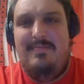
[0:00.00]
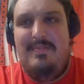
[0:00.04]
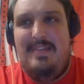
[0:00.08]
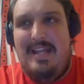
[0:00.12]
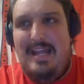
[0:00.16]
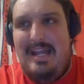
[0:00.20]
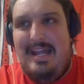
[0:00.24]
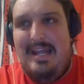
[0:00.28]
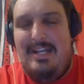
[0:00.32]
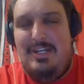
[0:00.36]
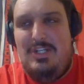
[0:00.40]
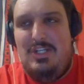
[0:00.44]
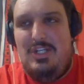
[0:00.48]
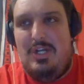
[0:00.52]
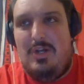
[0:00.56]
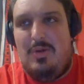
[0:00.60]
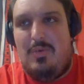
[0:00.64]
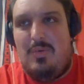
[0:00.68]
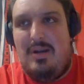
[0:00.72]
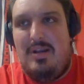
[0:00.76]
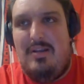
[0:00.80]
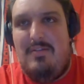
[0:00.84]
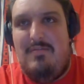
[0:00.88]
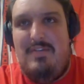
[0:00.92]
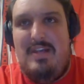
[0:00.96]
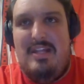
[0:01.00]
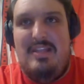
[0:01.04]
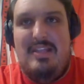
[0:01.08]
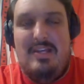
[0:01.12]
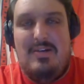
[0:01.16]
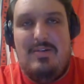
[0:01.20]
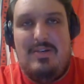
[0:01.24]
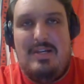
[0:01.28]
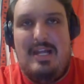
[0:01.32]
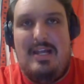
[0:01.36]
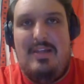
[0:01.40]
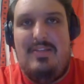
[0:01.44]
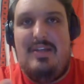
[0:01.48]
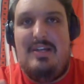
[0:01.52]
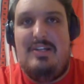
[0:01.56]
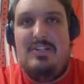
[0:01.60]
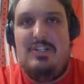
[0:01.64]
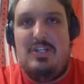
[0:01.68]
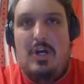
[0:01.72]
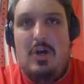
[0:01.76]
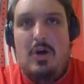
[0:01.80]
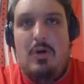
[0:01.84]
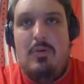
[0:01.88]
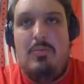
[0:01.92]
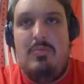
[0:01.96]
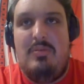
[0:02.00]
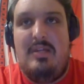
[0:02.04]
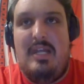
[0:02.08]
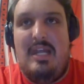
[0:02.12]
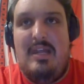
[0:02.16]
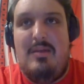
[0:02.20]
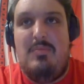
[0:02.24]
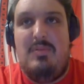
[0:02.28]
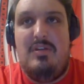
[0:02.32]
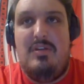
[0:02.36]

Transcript: A H L run event. They don't count that as a home game.